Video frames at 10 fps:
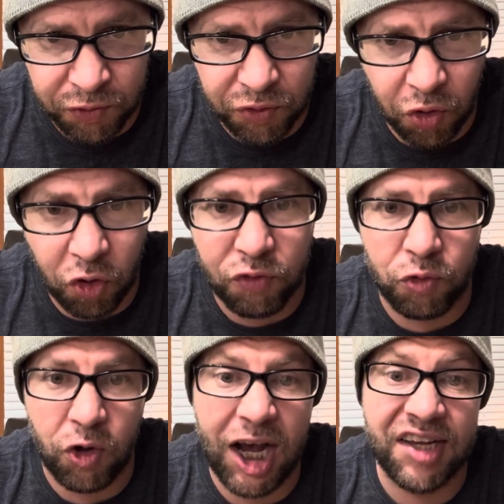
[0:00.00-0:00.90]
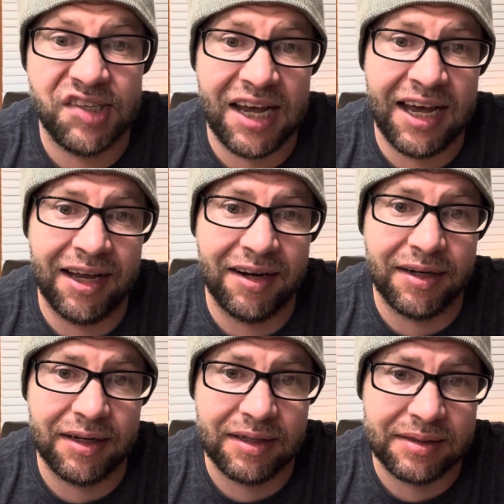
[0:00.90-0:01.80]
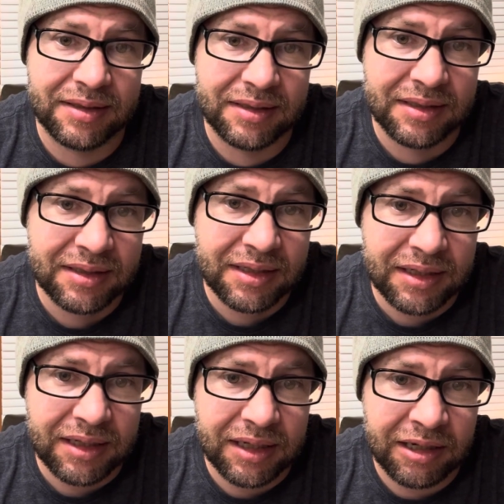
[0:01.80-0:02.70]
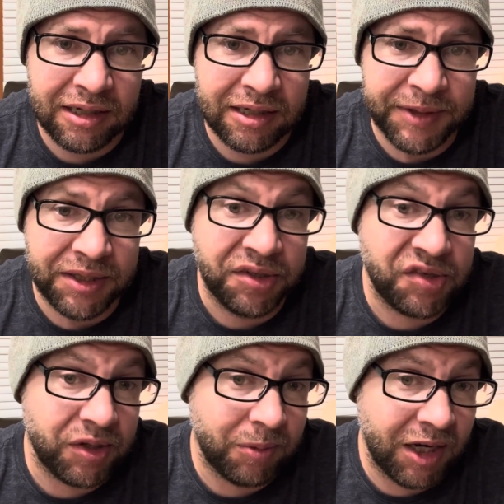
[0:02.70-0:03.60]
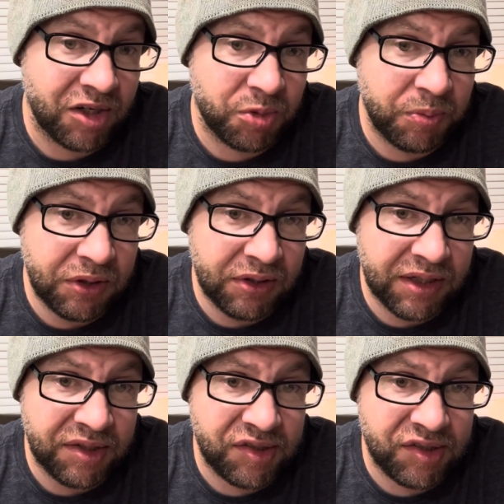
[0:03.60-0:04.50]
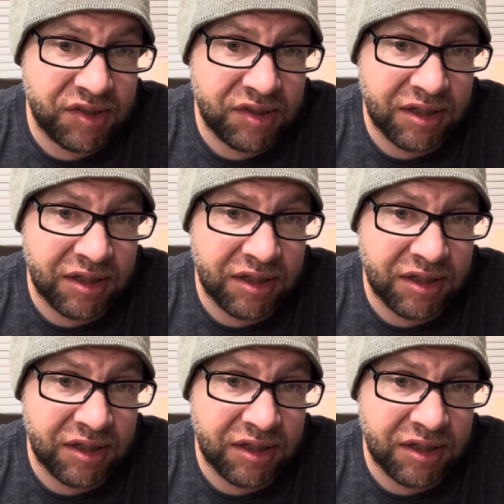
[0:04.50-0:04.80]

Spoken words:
overrides that, at least in my experience,